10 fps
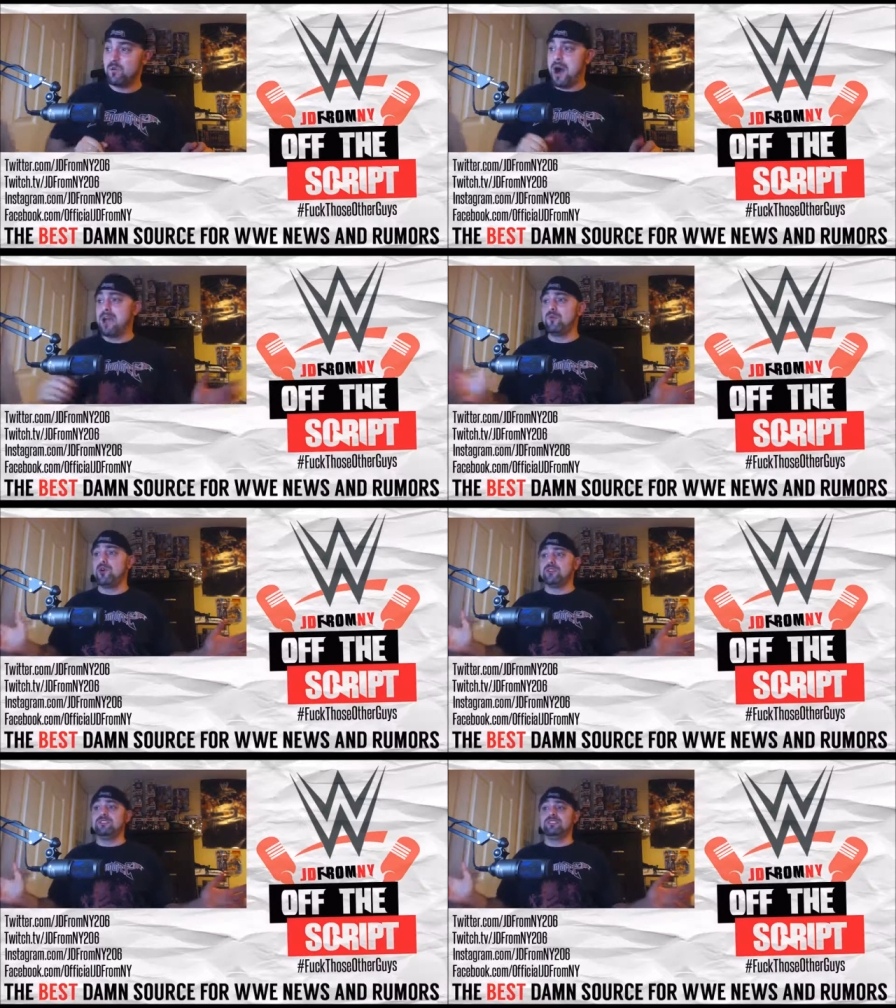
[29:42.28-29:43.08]
Why
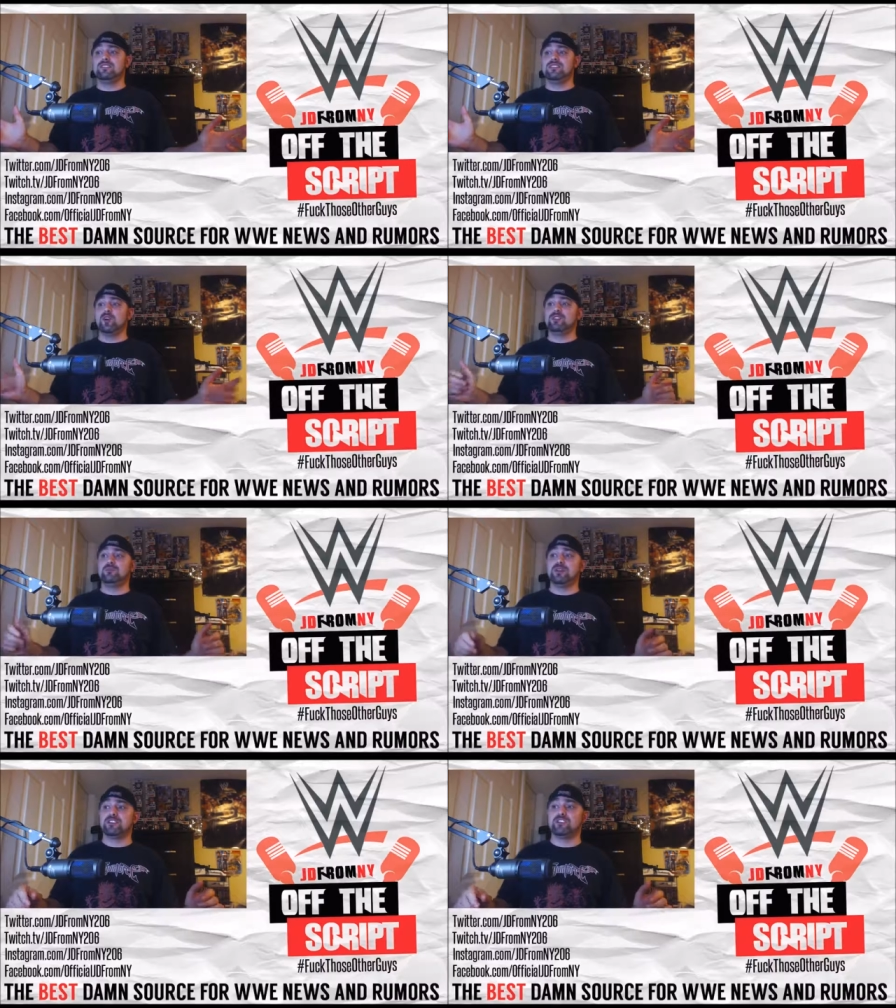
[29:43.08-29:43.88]
would the
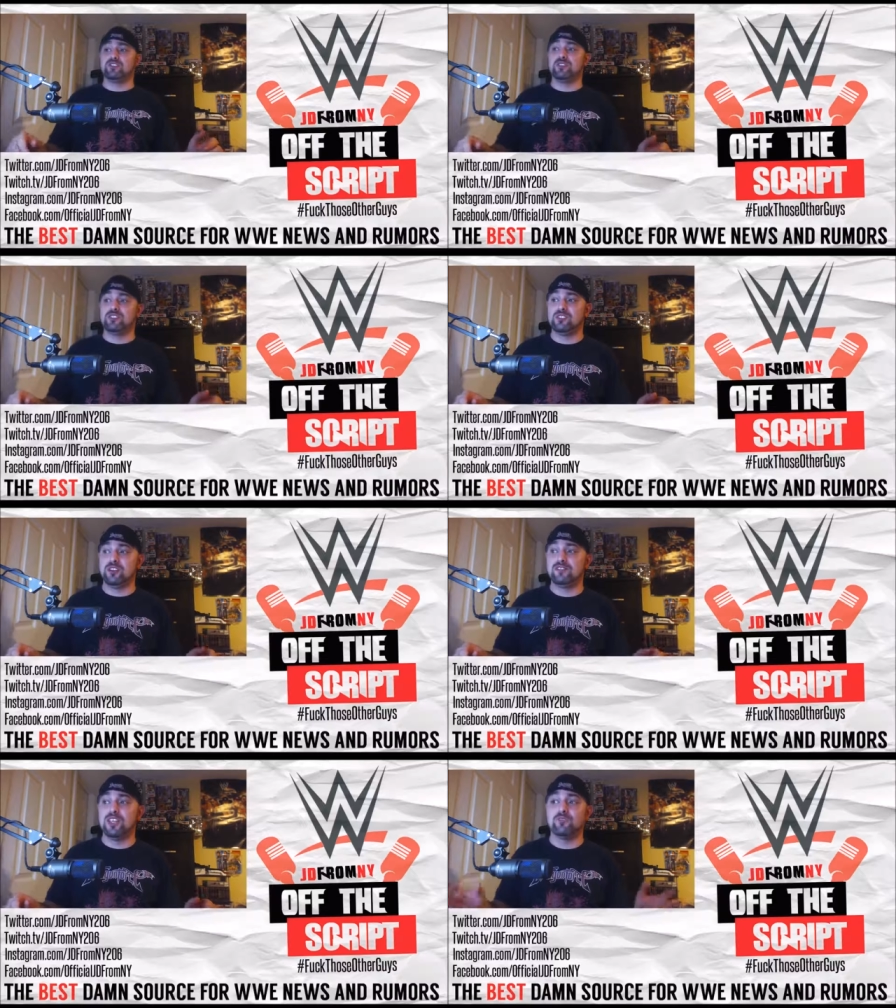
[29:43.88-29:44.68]
only
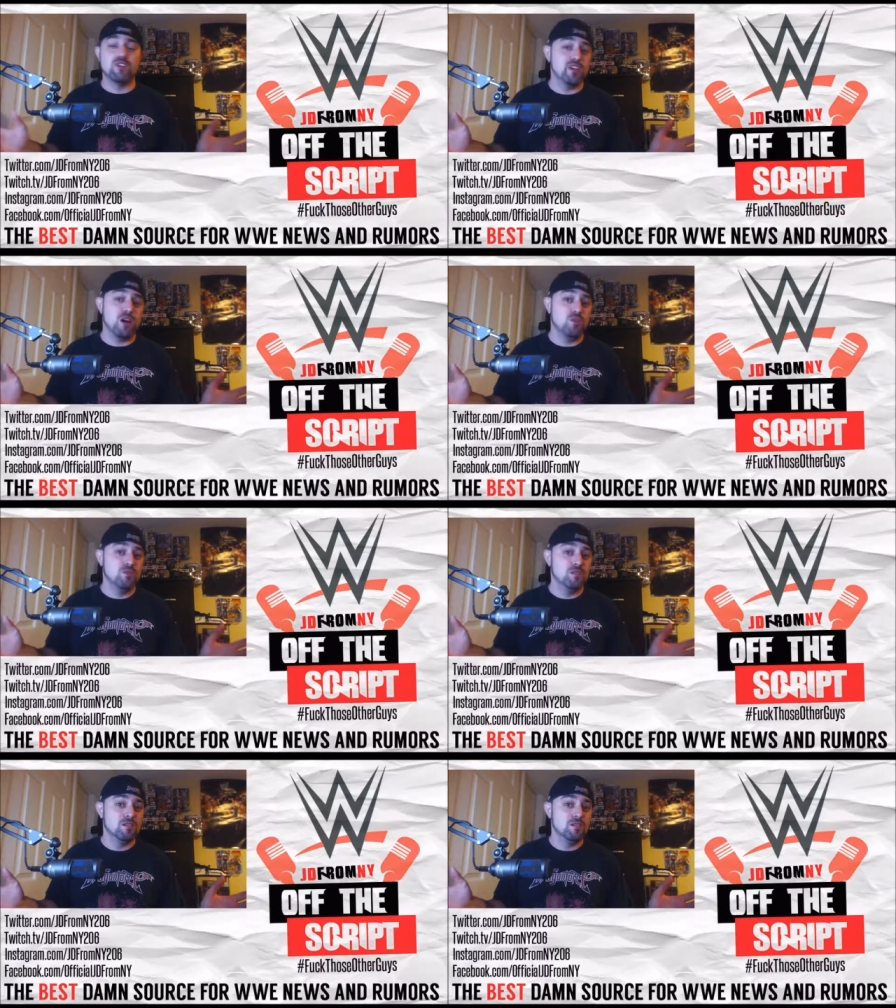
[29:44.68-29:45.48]
pictures of Del
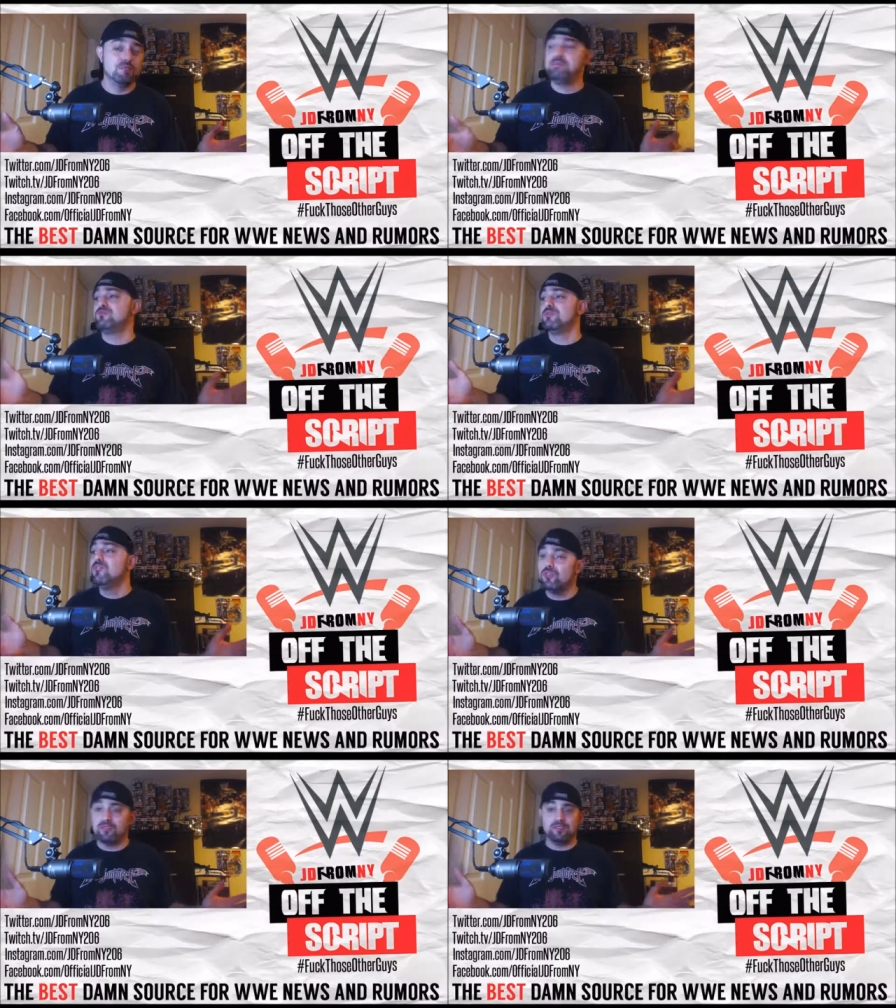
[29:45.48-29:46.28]
Rio be
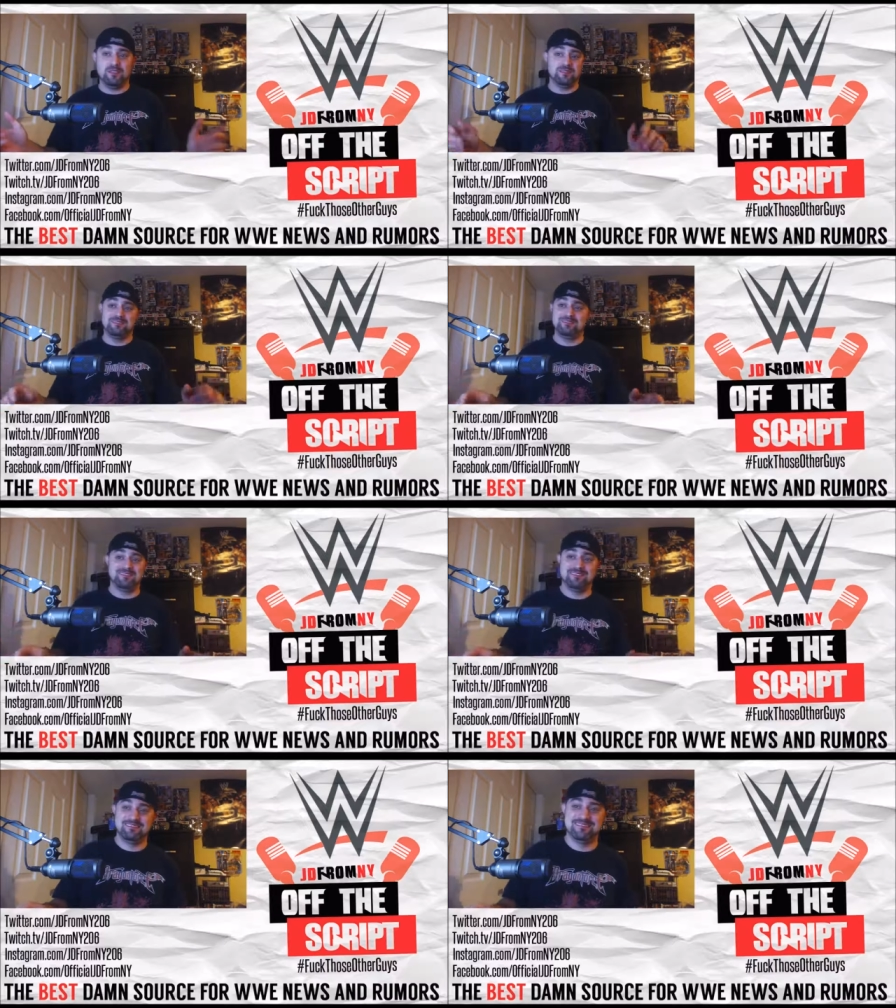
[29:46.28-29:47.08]
removed?
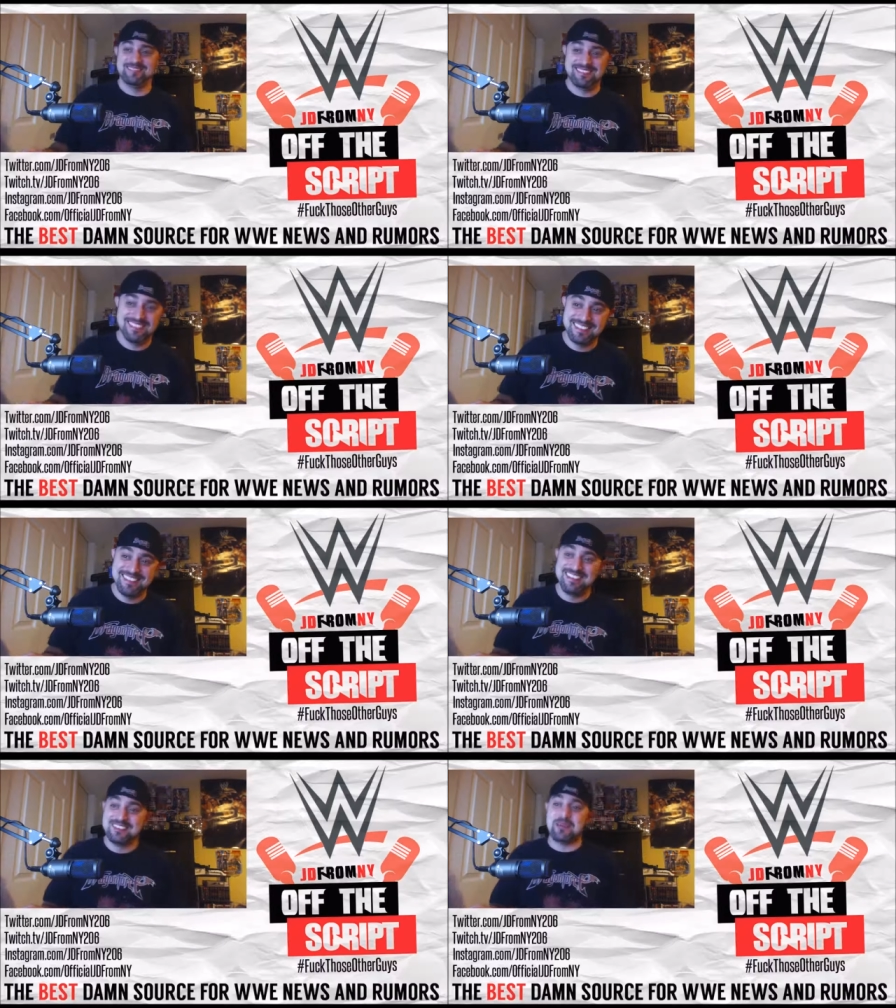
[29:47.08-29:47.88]

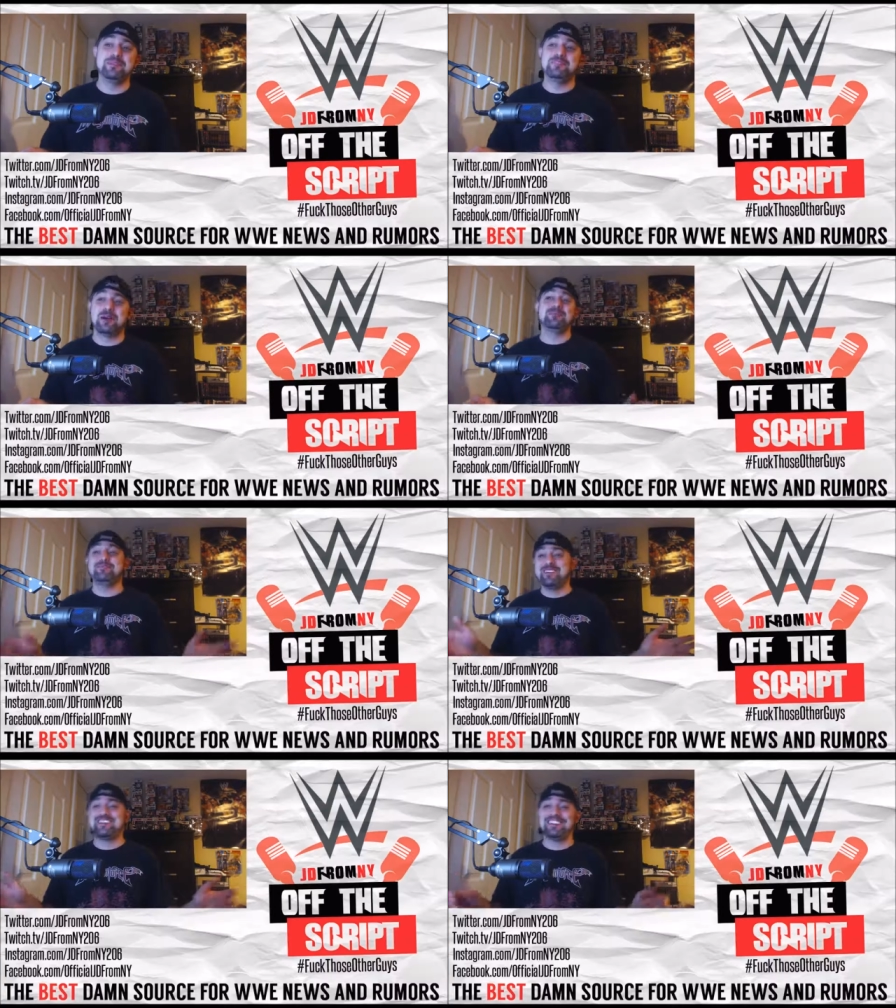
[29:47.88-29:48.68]

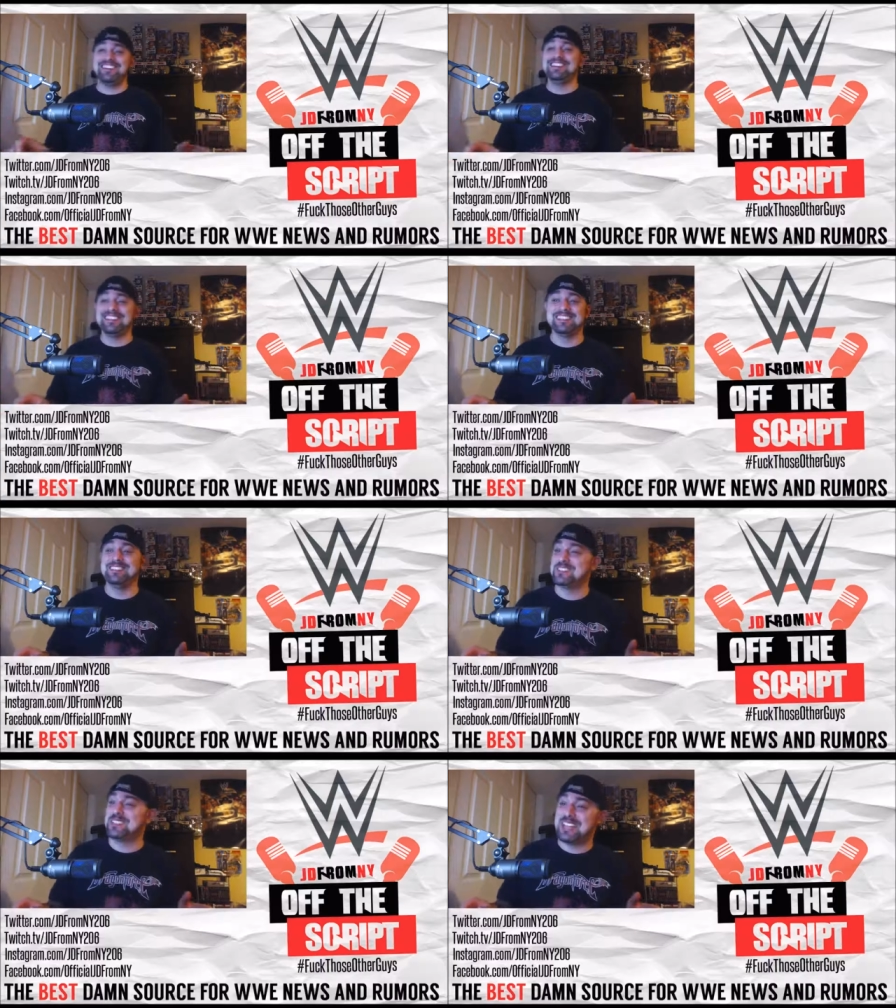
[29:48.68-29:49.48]
WWE could
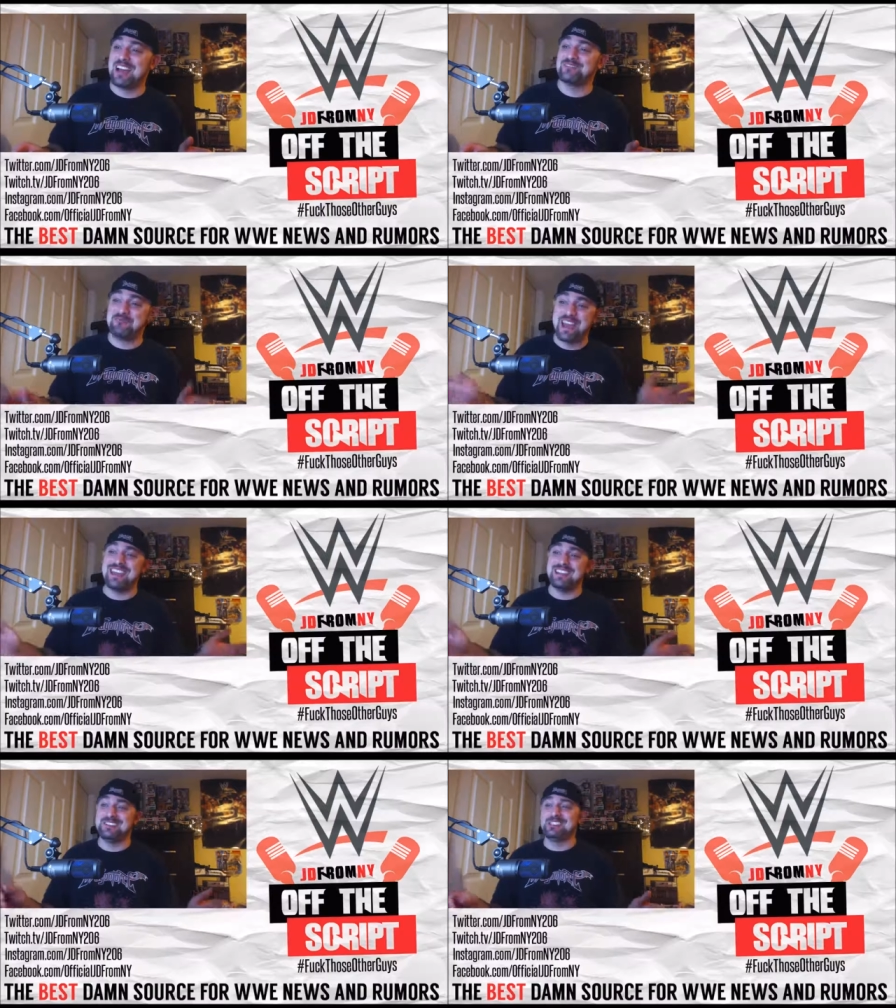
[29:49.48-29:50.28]
easily just have
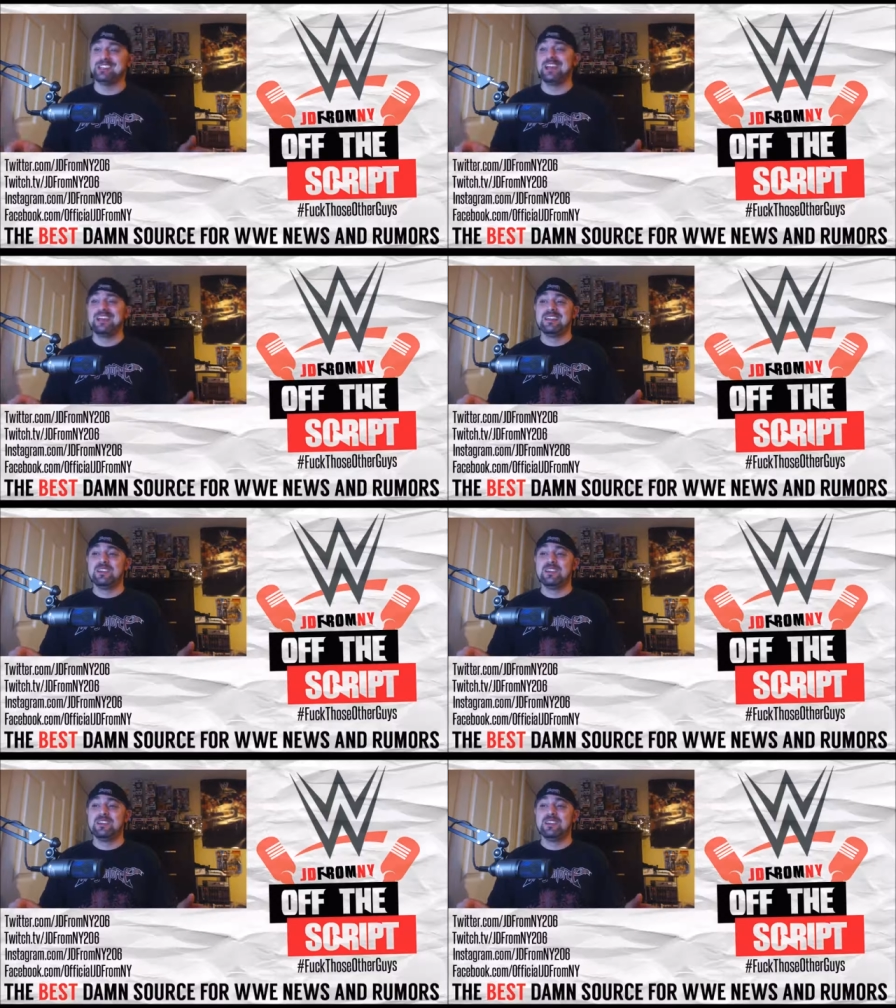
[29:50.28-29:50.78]
Paige